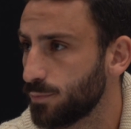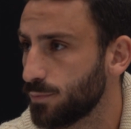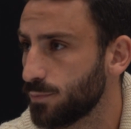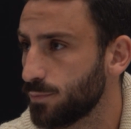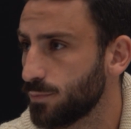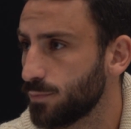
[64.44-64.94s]

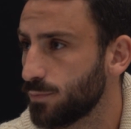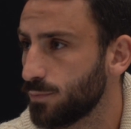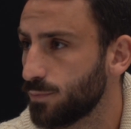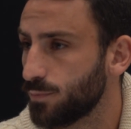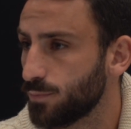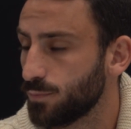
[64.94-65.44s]
without him
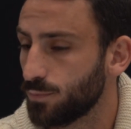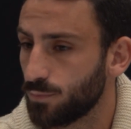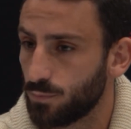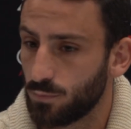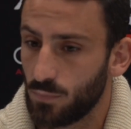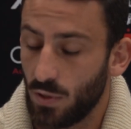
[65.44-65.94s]
around?
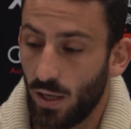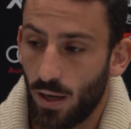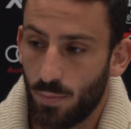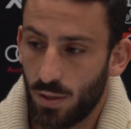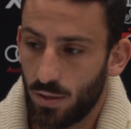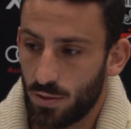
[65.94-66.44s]
Yeah,
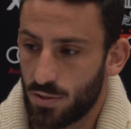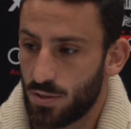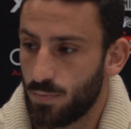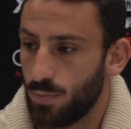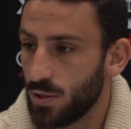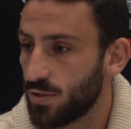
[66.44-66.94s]
I mean,
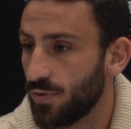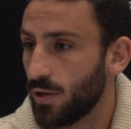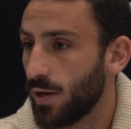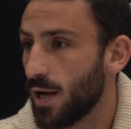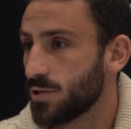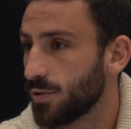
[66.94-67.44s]
there's a bunch of
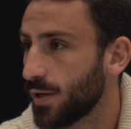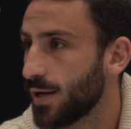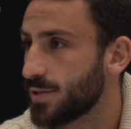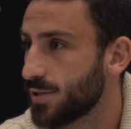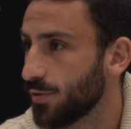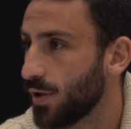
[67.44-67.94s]
international
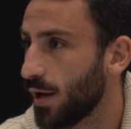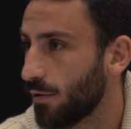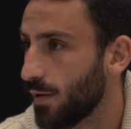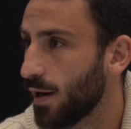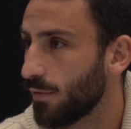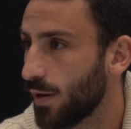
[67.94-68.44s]
guys still not
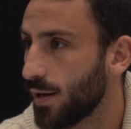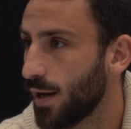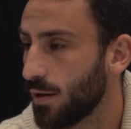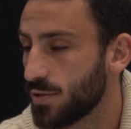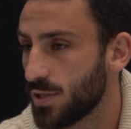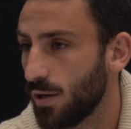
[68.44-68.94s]
around right
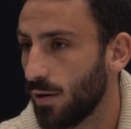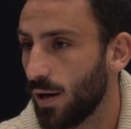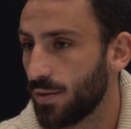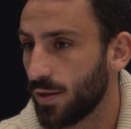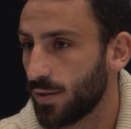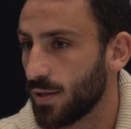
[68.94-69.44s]
now, so
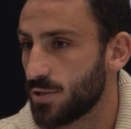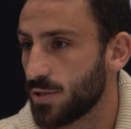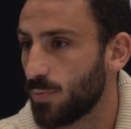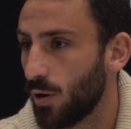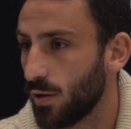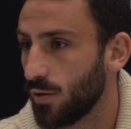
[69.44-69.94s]
I think that's
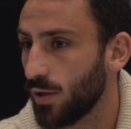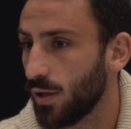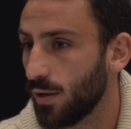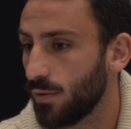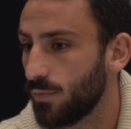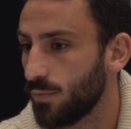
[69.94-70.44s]
just part of
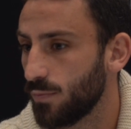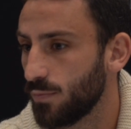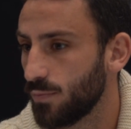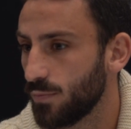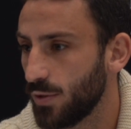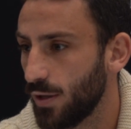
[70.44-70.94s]
the.
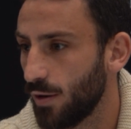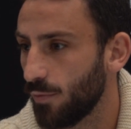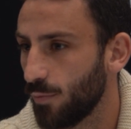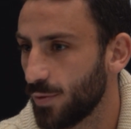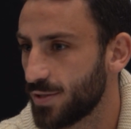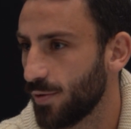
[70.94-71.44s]
You know,
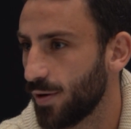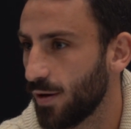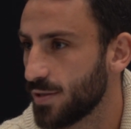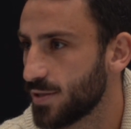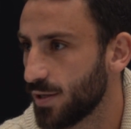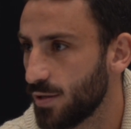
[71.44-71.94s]
what's going
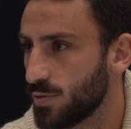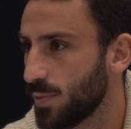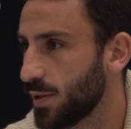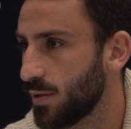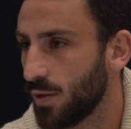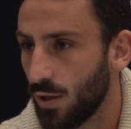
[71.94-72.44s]
on. So he was
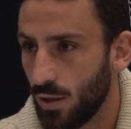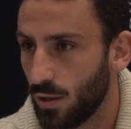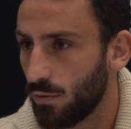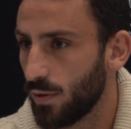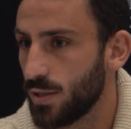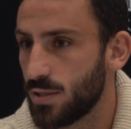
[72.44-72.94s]
with
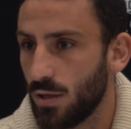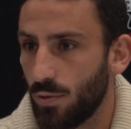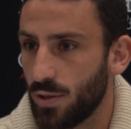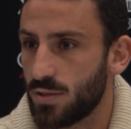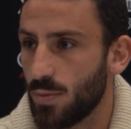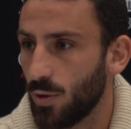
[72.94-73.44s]
Greece, you know,
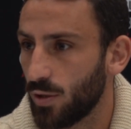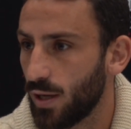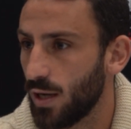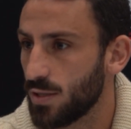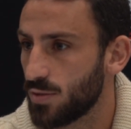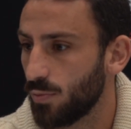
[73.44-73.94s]
we had some other
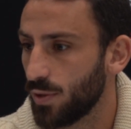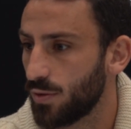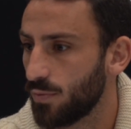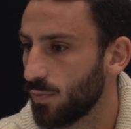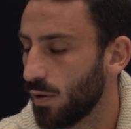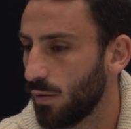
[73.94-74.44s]
guys
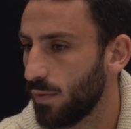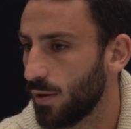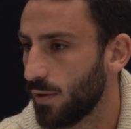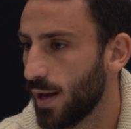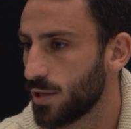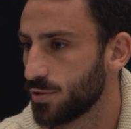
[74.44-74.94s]
with on
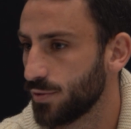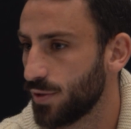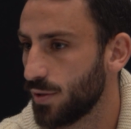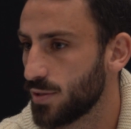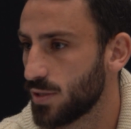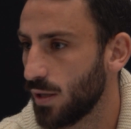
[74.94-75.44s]
international
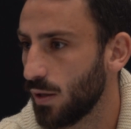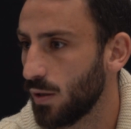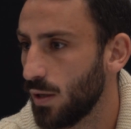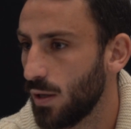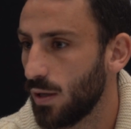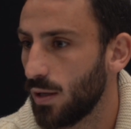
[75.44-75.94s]
duty. So
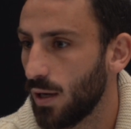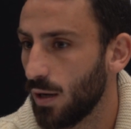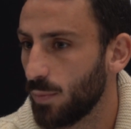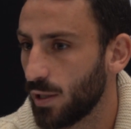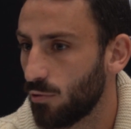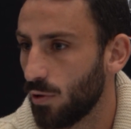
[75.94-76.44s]

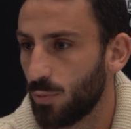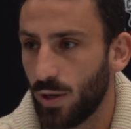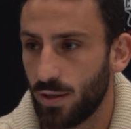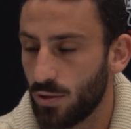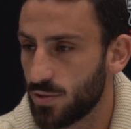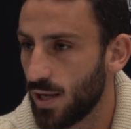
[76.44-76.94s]
um,
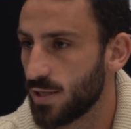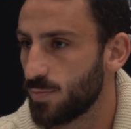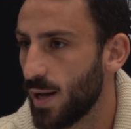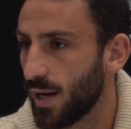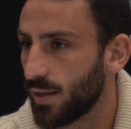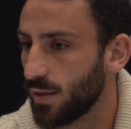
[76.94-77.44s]
incorporating those guys
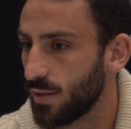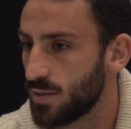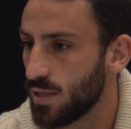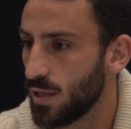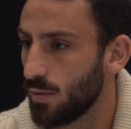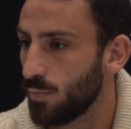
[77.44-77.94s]
back into the
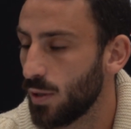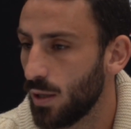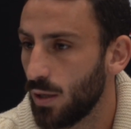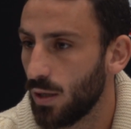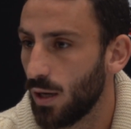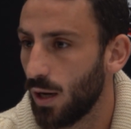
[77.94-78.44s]
team
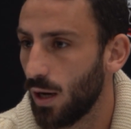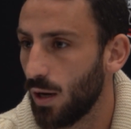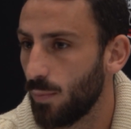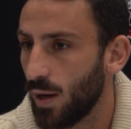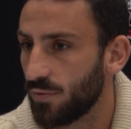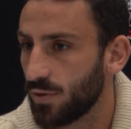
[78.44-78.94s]

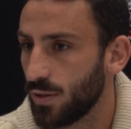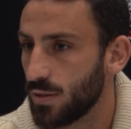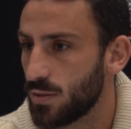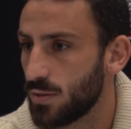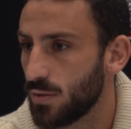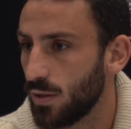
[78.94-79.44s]
um, after
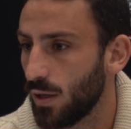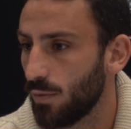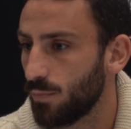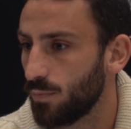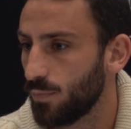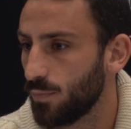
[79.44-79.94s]
these, you know,